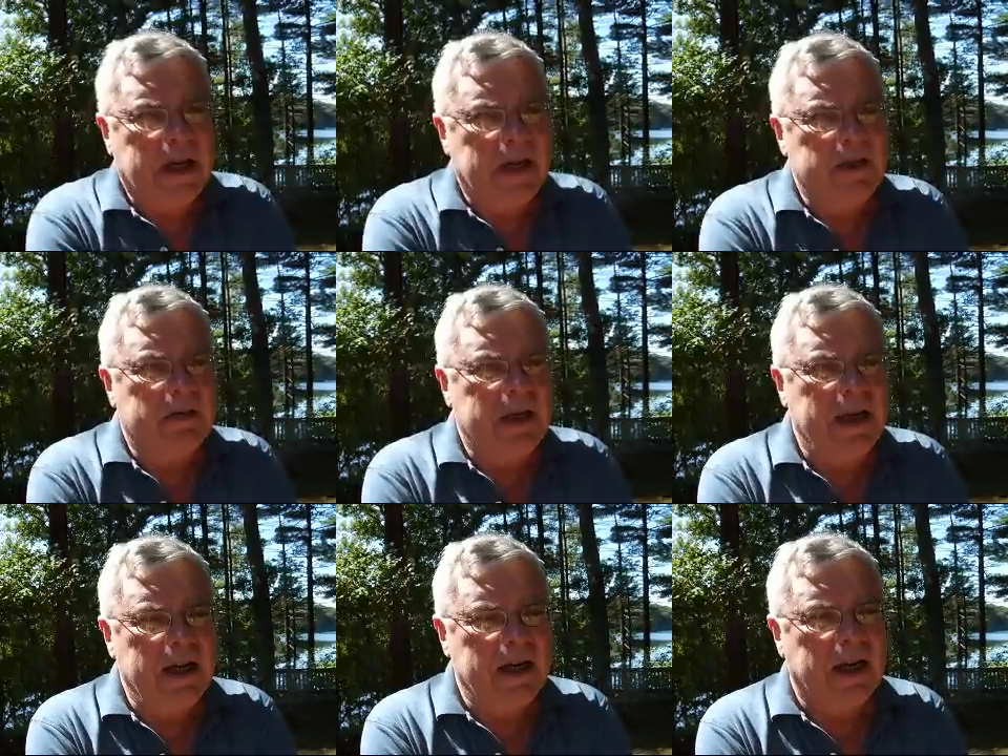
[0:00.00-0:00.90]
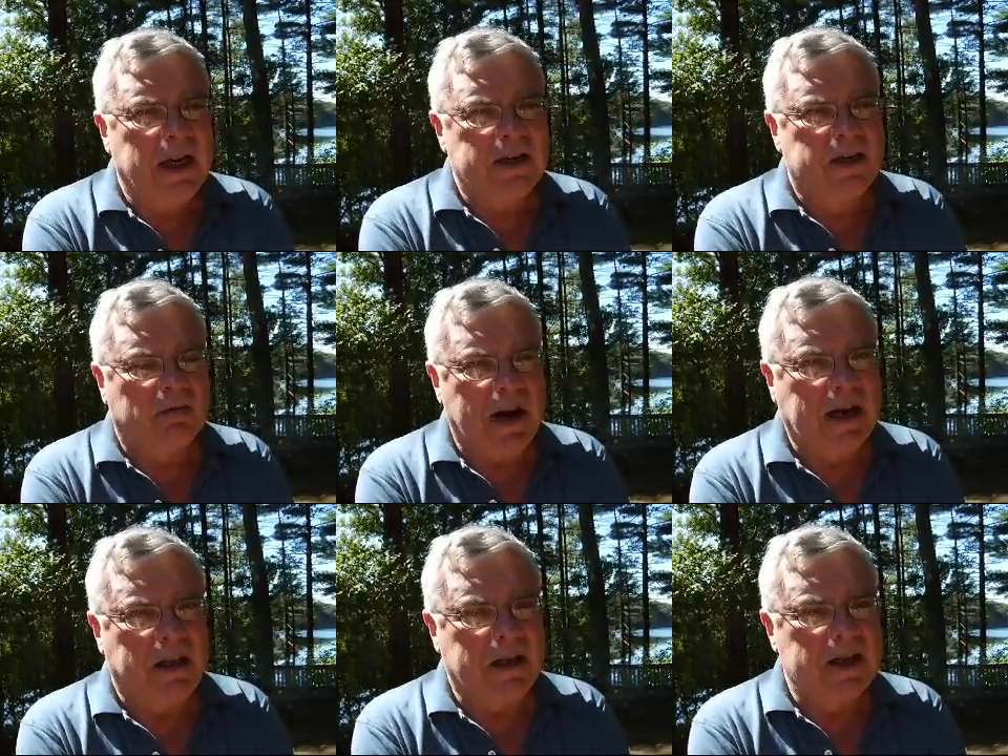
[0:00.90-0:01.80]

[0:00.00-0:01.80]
And you can't ask directly,